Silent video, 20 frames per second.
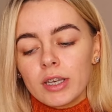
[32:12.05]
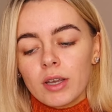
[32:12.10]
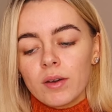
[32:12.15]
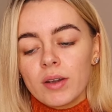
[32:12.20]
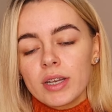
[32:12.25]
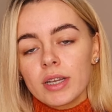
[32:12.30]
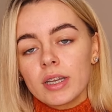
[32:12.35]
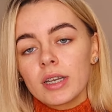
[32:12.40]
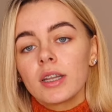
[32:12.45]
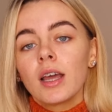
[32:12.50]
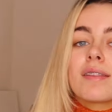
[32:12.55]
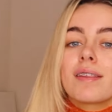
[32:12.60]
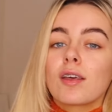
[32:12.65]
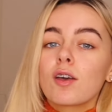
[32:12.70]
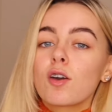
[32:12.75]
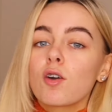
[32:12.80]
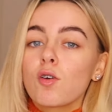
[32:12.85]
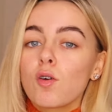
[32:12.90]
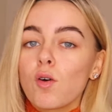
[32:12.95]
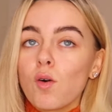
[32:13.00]
No, he didn't. It's a
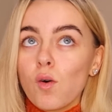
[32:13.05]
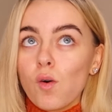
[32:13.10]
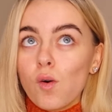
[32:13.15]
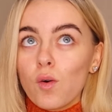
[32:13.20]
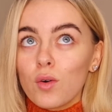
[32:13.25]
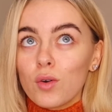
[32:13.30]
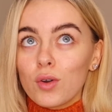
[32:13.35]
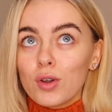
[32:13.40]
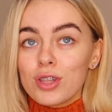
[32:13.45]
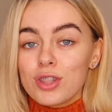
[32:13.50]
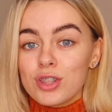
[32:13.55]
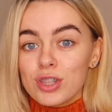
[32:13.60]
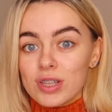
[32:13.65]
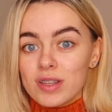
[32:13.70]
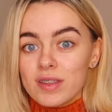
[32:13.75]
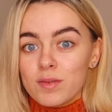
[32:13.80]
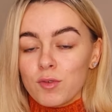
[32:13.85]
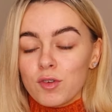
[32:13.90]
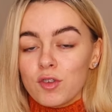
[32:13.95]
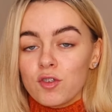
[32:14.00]

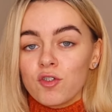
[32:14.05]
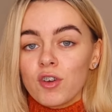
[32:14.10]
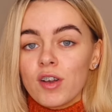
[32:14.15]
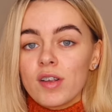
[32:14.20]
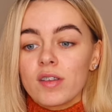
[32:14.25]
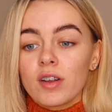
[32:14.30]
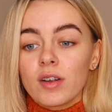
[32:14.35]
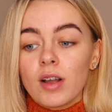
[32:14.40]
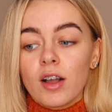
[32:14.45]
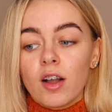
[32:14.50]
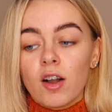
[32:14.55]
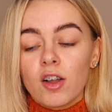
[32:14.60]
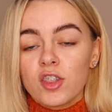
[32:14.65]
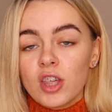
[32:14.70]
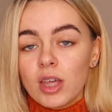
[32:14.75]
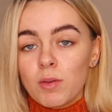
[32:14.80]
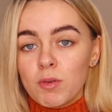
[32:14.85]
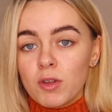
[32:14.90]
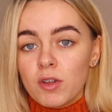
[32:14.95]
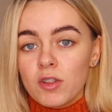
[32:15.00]
gorgeous moisturizer. I got
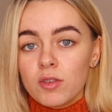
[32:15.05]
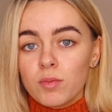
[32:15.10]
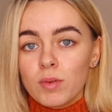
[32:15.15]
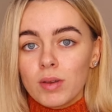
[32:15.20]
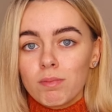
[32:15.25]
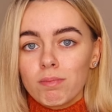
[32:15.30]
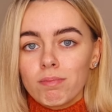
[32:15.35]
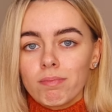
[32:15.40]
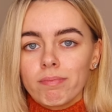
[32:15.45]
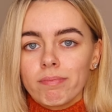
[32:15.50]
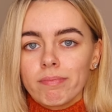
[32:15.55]
Jamie onto it.